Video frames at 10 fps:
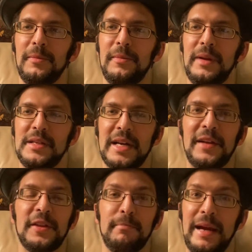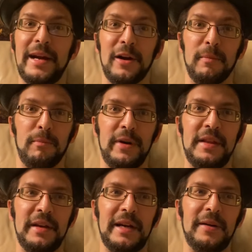He's got the mayor
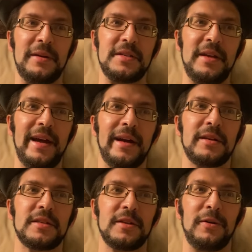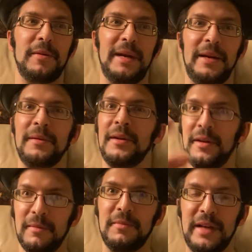breathing down his neck, so, I mean,
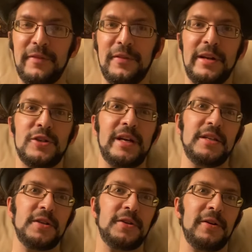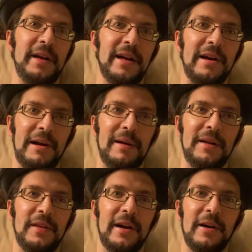definitely shades of Dirty Harry
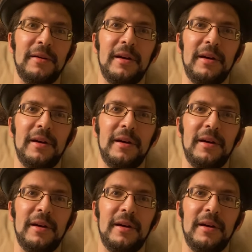right there.